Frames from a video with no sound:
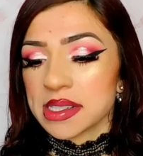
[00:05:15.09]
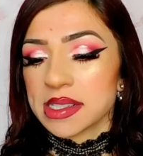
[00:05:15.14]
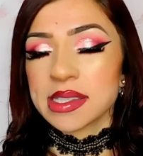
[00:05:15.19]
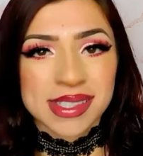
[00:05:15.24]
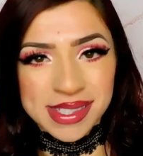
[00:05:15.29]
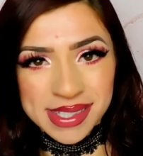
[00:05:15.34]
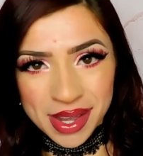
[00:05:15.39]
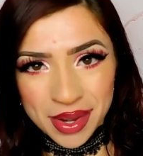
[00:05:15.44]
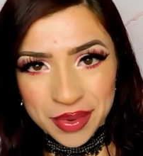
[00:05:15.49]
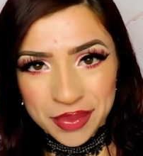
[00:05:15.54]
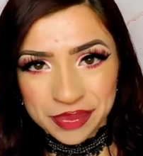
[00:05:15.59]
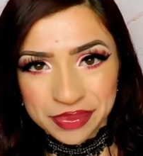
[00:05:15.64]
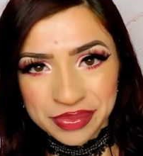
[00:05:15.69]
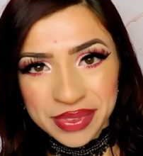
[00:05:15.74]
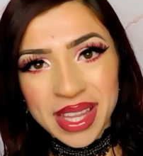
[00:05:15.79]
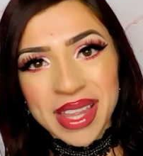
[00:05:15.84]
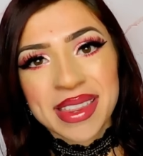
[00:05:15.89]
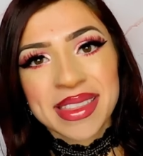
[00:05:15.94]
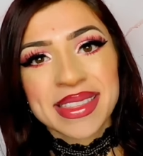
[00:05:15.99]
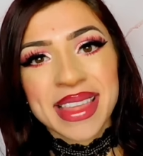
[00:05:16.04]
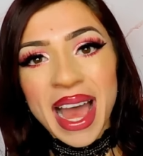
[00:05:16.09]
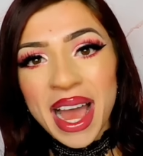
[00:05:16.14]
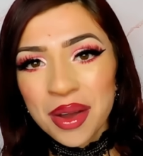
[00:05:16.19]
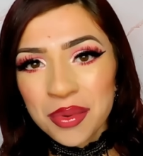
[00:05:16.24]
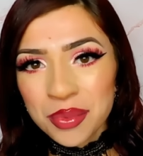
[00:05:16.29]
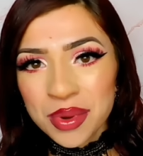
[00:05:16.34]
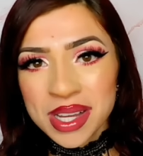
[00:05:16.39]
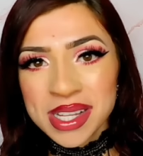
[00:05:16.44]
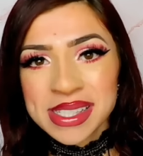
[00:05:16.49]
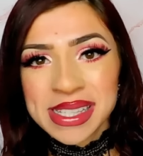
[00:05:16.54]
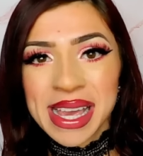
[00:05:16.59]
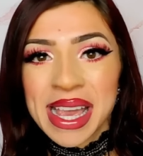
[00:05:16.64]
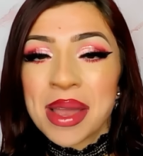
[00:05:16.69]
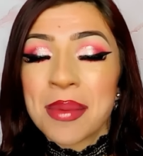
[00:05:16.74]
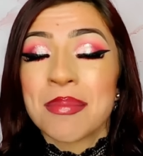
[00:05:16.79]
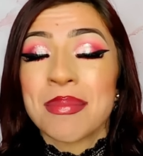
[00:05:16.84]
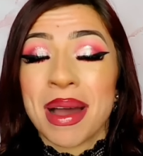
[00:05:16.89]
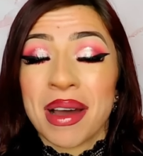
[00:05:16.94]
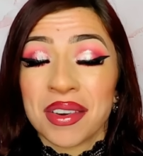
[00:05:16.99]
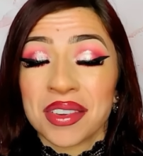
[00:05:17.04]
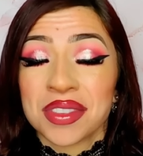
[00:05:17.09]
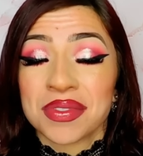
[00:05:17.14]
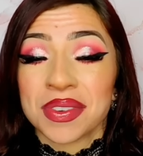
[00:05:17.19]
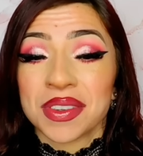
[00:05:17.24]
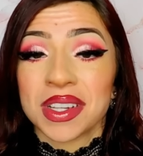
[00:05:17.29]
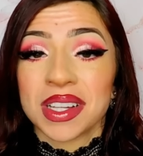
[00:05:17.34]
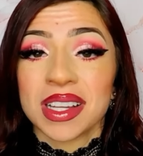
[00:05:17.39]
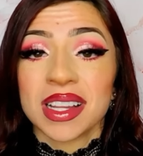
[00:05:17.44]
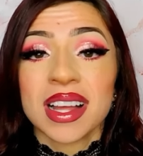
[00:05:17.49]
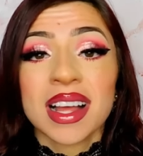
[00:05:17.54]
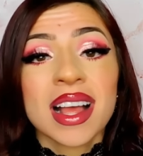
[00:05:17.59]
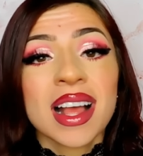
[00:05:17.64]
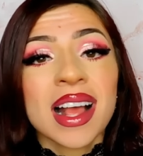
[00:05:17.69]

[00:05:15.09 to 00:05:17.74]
So that was a mouthful.